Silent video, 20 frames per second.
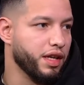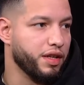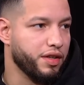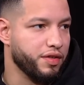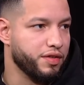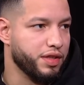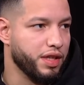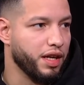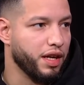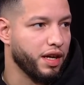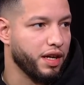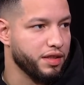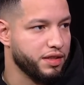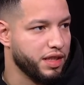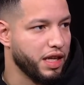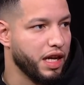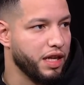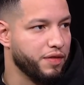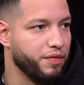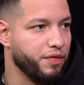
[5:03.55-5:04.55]
you said, like a
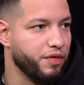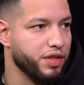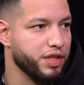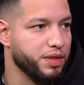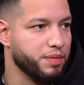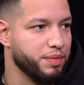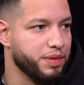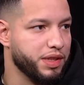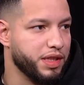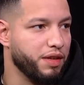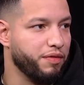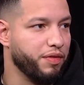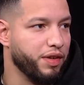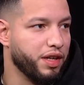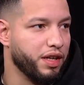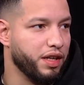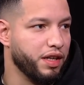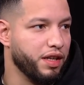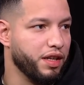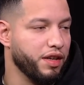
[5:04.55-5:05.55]
task force
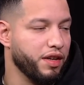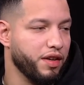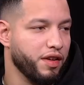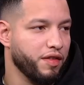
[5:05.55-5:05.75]
specifically